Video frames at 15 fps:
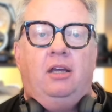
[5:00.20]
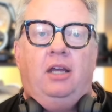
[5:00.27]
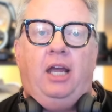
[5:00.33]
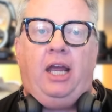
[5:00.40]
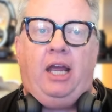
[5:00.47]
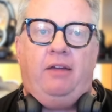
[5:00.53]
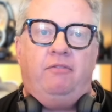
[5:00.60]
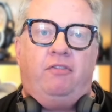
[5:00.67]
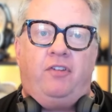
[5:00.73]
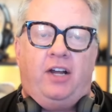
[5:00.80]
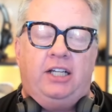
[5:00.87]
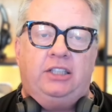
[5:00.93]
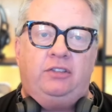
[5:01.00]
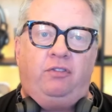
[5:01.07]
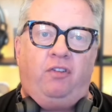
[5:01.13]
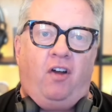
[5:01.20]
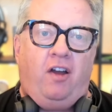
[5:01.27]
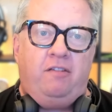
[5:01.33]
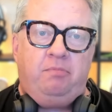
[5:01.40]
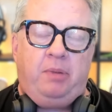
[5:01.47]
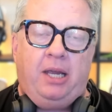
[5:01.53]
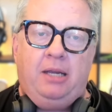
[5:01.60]
Enphase
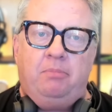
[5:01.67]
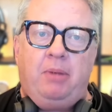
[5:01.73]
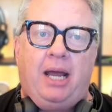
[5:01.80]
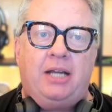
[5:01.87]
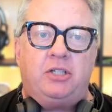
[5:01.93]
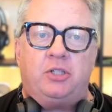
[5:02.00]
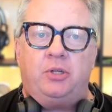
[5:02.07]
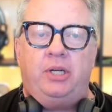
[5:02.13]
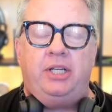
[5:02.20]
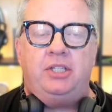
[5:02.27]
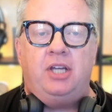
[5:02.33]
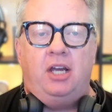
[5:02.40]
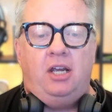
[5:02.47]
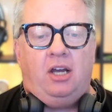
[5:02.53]
5P batteries.